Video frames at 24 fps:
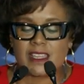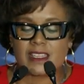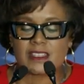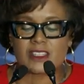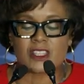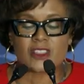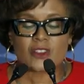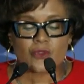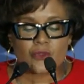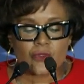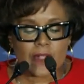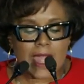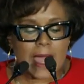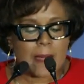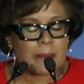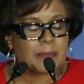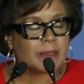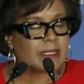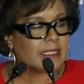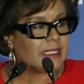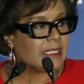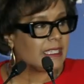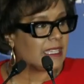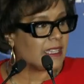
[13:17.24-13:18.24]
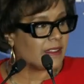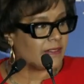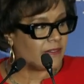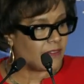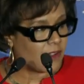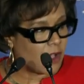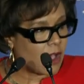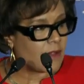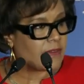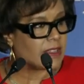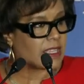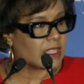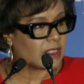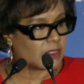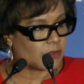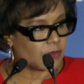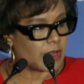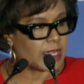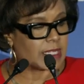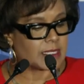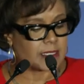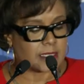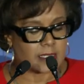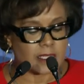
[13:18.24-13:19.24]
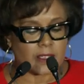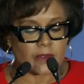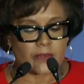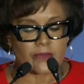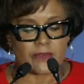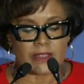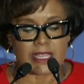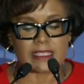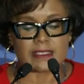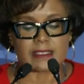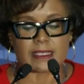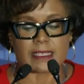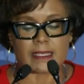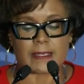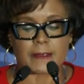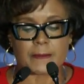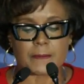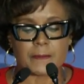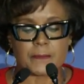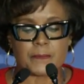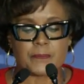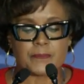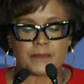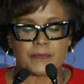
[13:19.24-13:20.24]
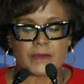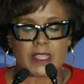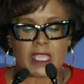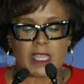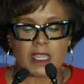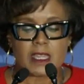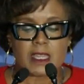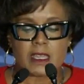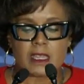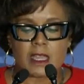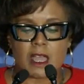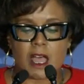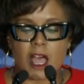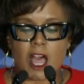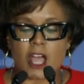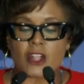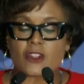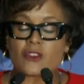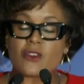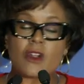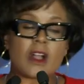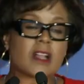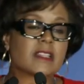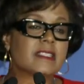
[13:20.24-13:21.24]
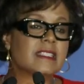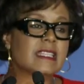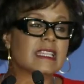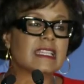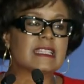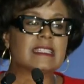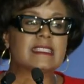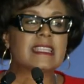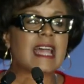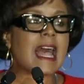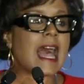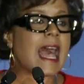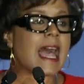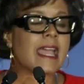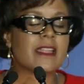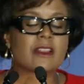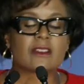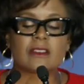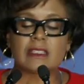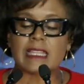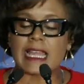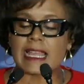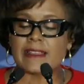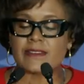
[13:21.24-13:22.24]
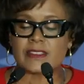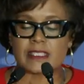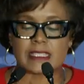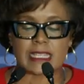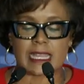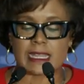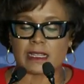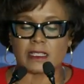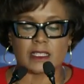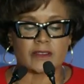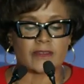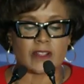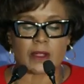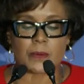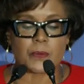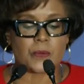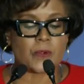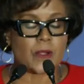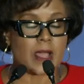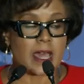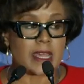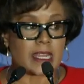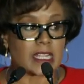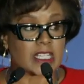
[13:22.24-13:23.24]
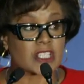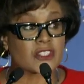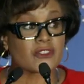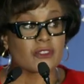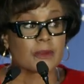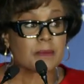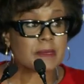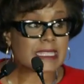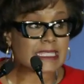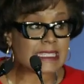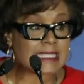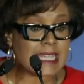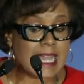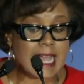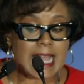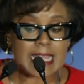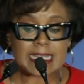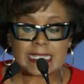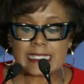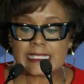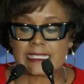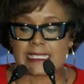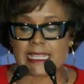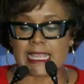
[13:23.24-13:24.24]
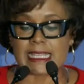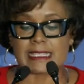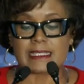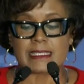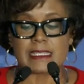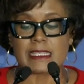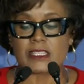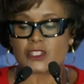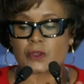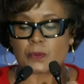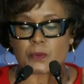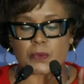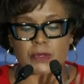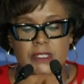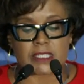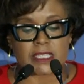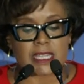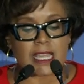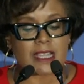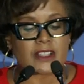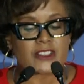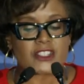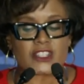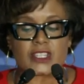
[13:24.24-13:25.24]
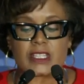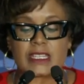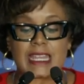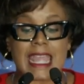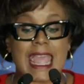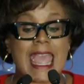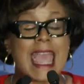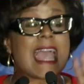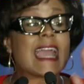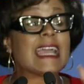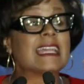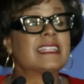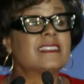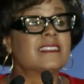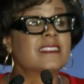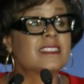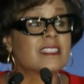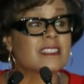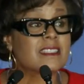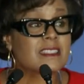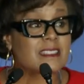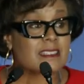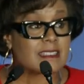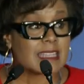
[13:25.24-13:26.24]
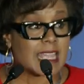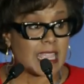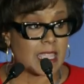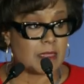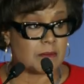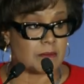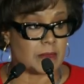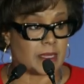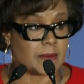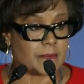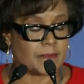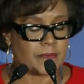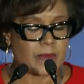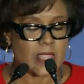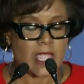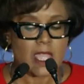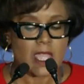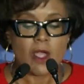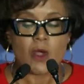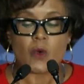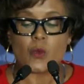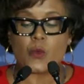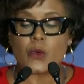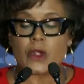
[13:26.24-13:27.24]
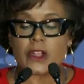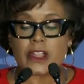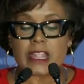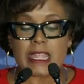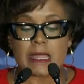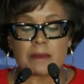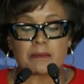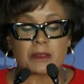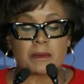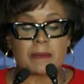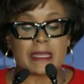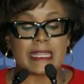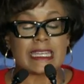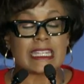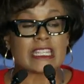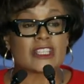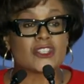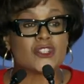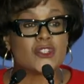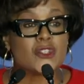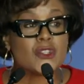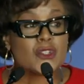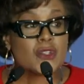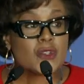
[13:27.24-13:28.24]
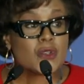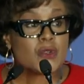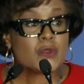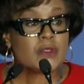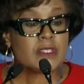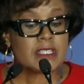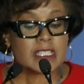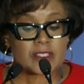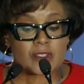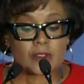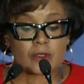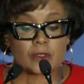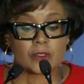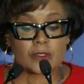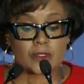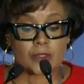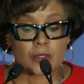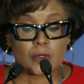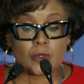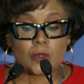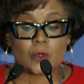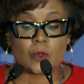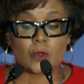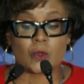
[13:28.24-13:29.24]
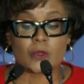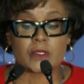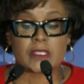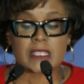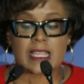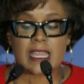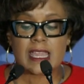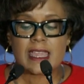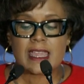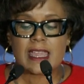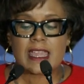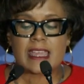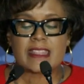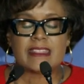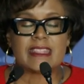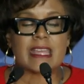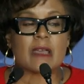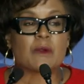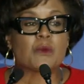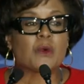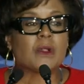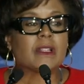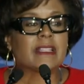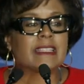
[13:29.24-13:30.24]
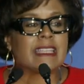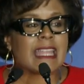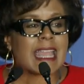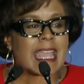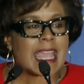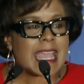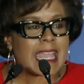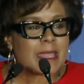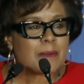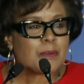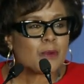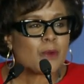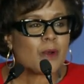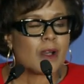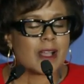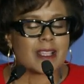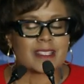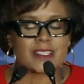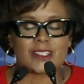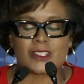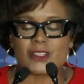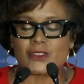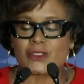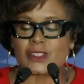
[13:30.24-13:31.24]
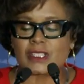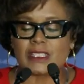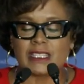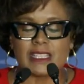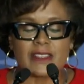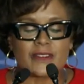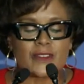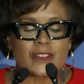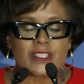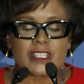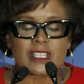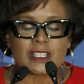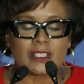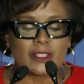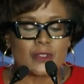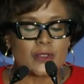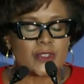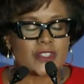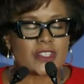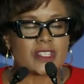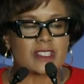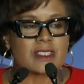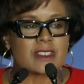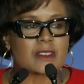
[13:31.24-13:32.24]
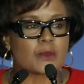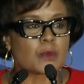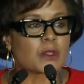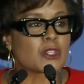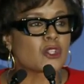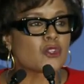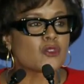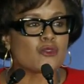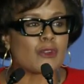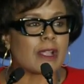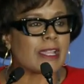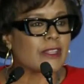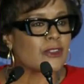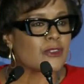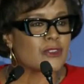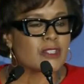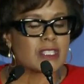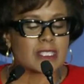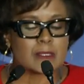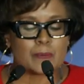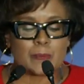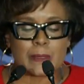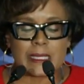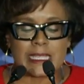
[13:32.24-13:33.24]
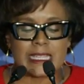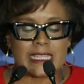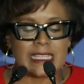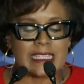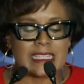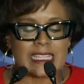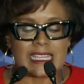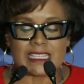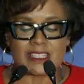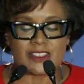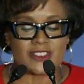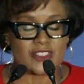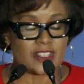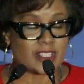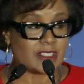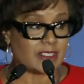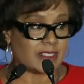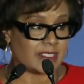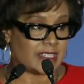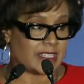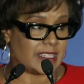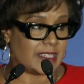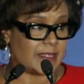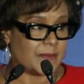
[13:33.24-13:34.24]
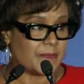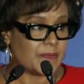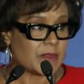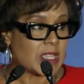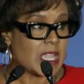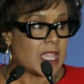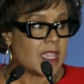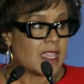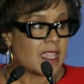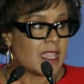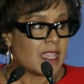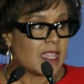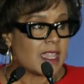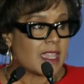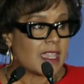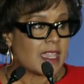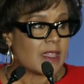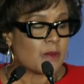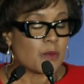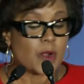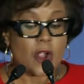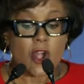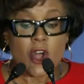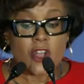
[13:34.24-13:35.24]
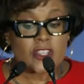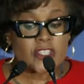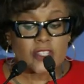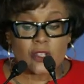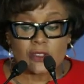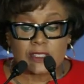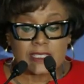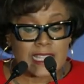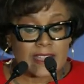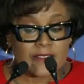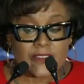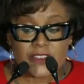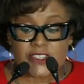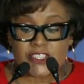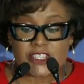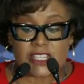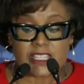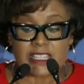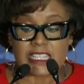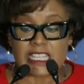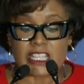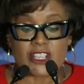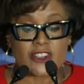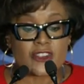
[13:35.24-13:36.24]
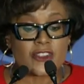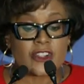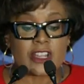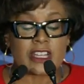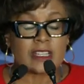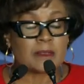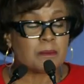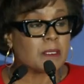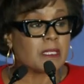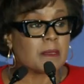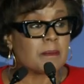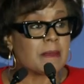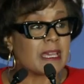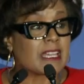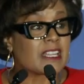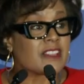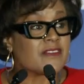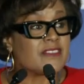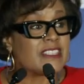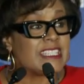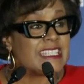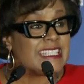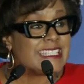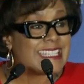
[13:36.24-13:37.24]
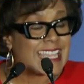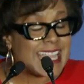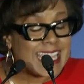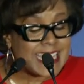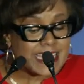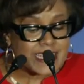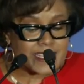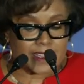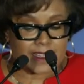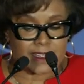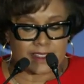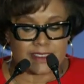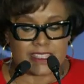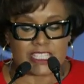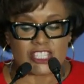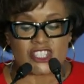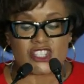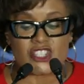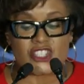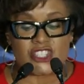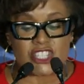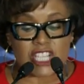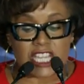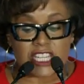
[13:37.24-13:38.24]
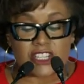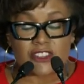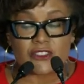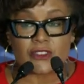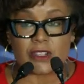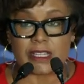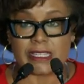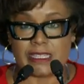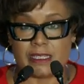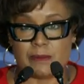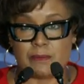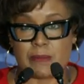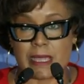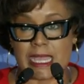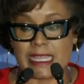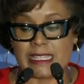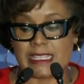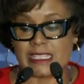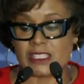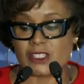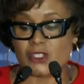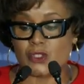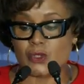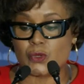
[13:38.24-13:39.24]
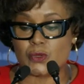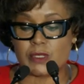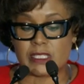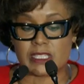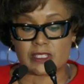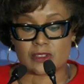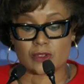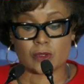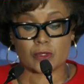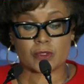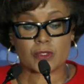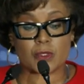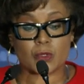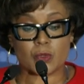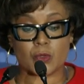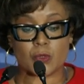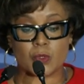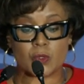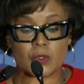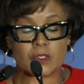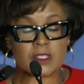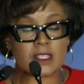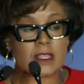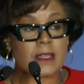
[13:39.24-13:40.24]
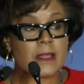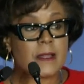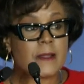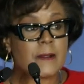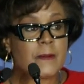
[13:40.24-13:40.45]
to the rapidly evolving threats they're facing. Across the entire life cycle of our products, from design and testing to production and sustainment, we're implementing new digital tools that will enable us to deliver solutions with greater speed and agility. We're also leveraging the incredible amount of data that's generated by these new digital tools